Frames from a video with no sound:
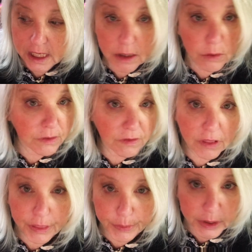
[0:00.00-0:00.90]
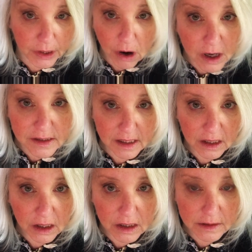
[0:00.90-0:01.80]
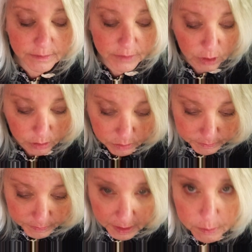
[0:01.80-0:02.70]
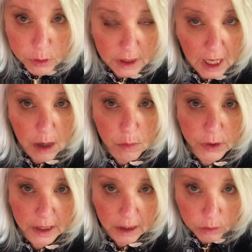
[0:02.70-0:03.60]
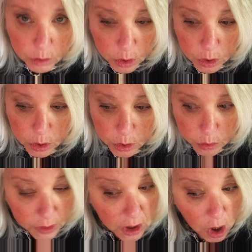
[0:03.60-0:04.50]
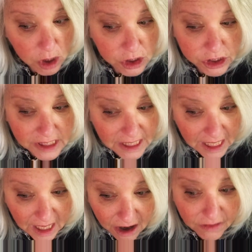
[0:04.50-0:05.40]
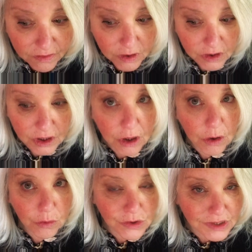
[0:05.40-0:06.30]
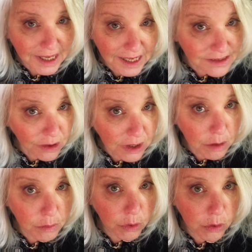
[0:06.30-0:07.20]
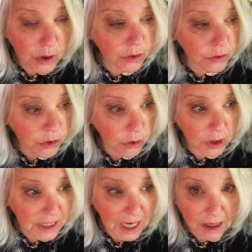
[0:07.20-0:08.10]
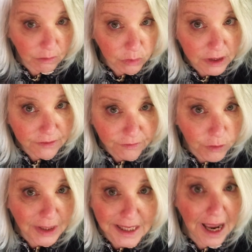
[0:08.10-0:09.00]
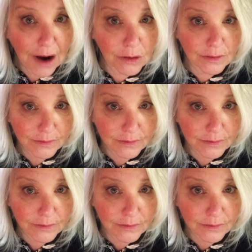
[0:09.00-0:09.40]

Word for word: There were even 3 dogs there. So I put Cowboy down really cautiously and I hovered, you know, just in case all hell broke loose or he got really freaked out.